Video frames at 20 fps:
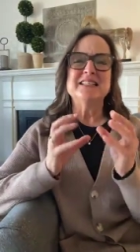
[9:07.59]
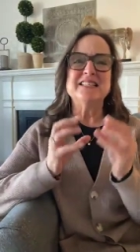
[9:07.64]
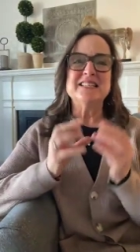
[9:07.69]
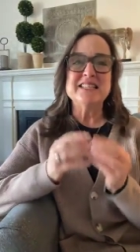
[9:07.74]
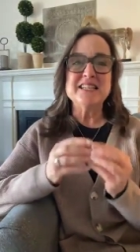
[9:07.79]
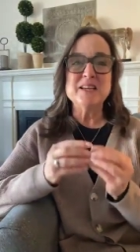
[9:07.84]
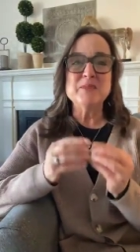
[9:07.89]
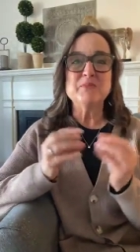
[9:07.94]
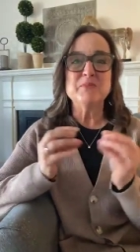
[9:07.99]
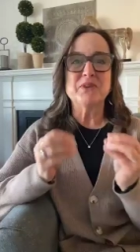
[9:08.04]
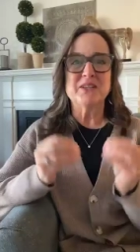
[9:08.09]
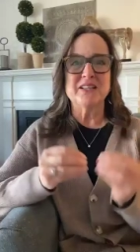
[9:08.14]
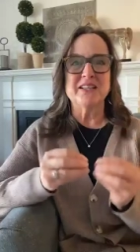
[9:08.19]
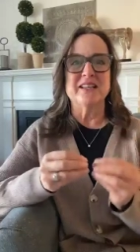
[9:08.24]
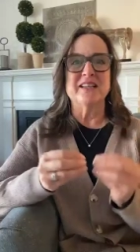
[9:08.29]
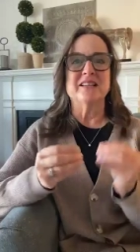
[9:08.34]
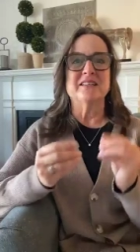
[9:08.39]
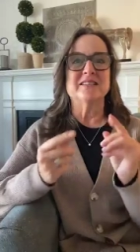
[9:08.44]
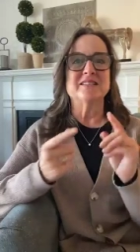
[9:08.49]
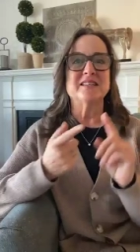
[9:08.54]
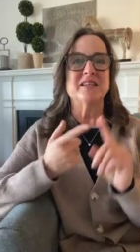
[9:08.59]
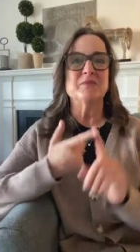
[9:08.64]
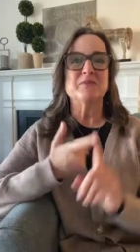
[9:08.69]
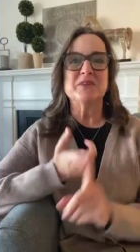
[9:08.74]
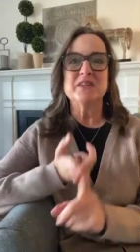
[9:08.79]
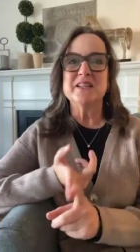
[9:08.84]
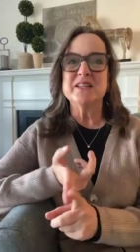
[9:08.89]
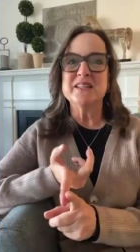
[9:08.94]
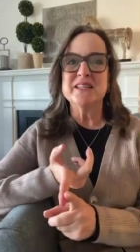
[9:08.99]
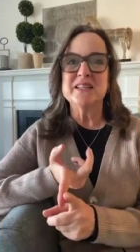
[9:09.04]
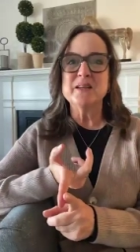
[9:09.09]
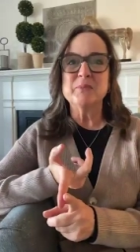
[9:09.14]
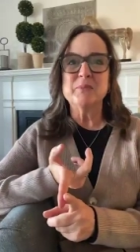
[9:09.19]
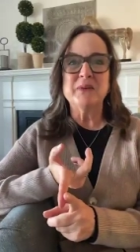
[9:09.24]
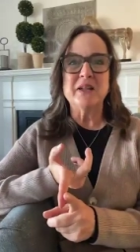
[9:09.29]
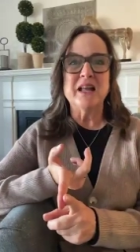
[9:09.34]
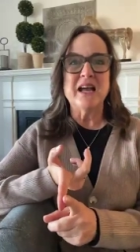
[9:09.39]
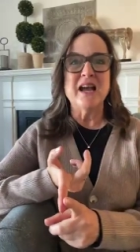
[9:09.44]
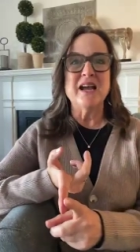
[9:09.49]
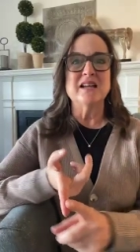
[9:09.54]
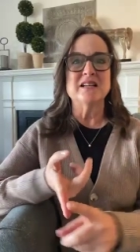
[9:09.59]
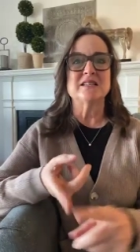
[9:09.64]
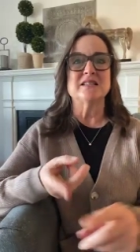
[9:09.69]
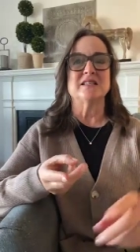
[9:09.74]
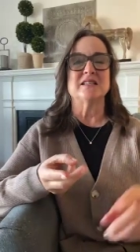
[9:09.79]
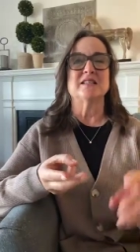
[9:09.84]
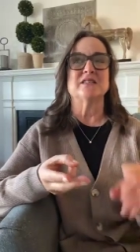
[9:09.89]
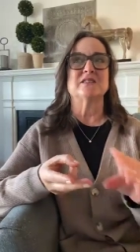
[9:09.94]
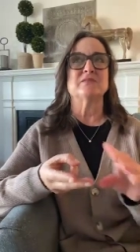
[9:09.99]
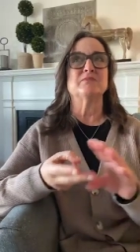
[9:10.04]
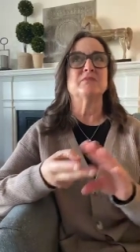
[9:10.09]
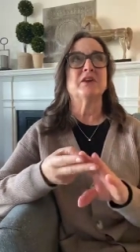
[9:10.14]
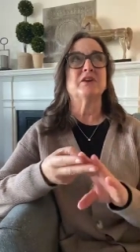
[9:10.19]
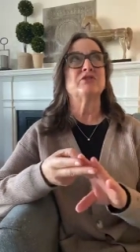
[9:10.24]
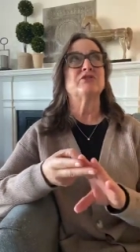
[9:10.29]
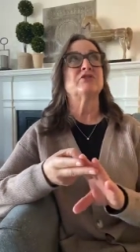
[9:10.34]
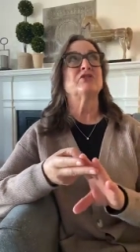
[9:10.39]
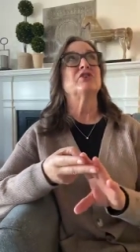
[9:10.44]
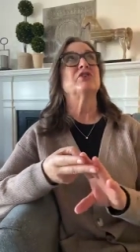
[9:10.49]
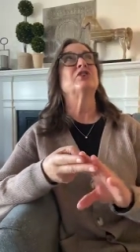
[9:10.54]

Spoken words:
Deep clean the appliances. Make